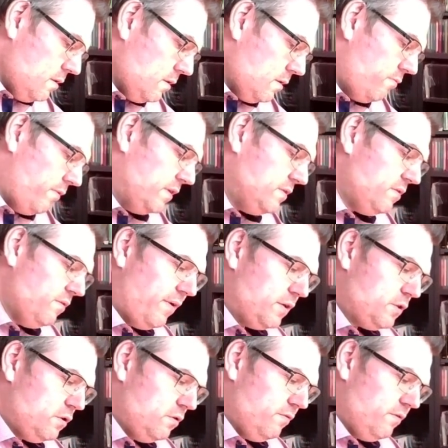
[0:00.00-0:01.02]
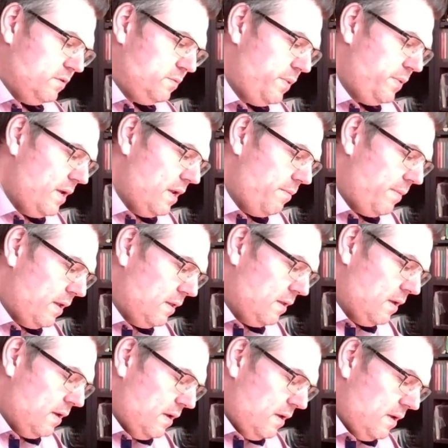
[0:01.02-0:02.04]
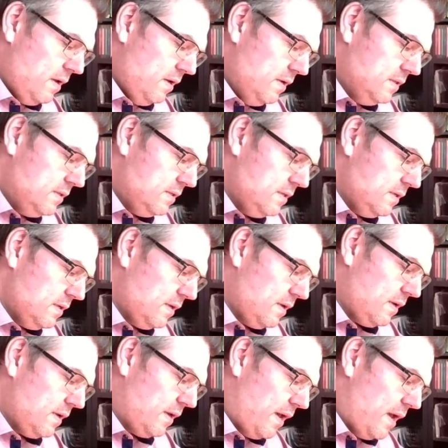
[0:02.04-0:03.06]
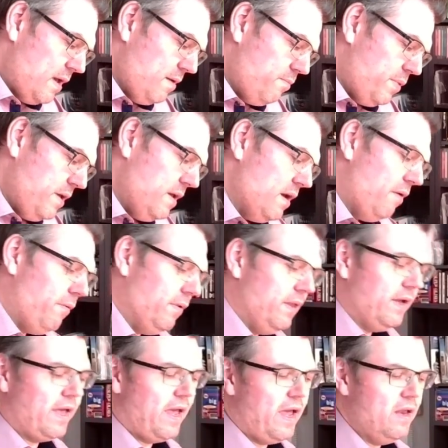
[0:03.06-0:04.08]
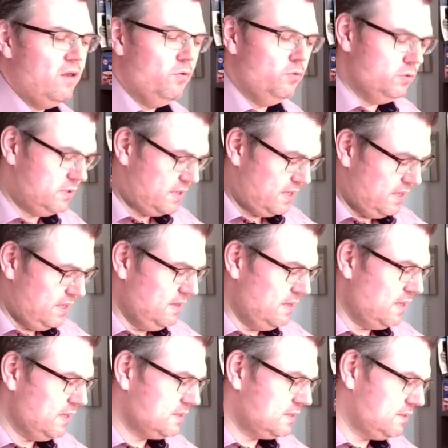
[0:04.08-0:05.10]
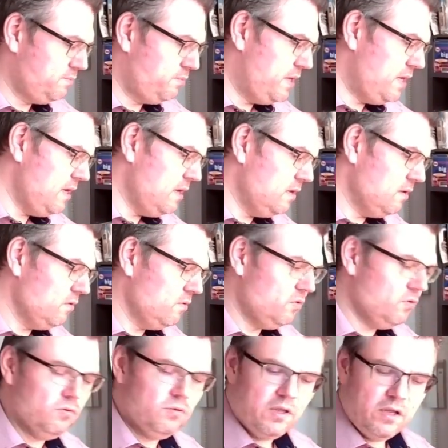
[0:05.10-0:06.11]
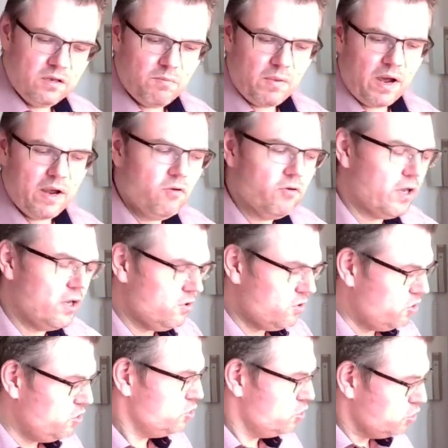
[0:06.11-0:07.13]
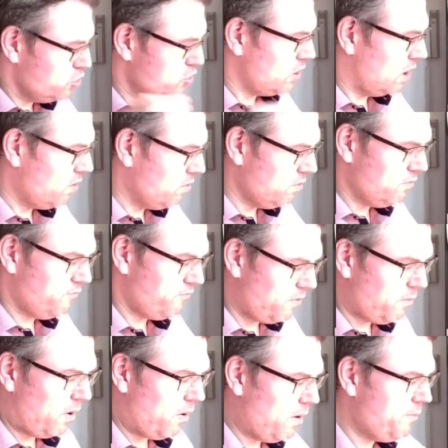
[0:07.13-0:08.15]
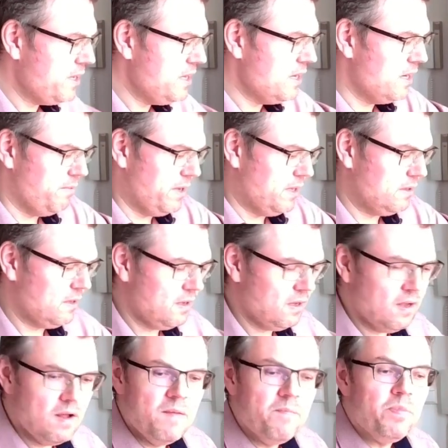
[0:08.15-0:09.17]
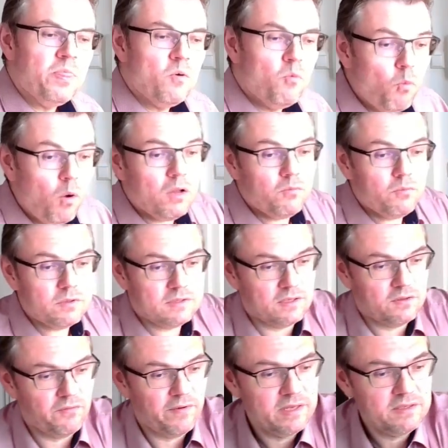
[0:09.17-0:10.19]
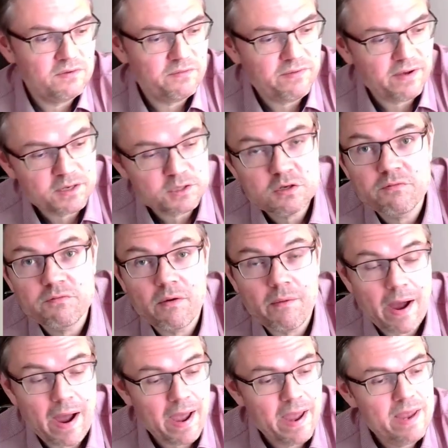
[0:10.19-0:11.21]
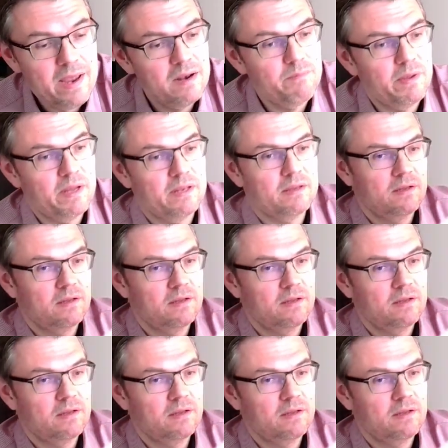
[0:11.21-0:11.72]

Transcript: Transfer function of this p element is kp. I will again use the index p to determine, okay, this is now from our p element. What was the transfer function of our i element?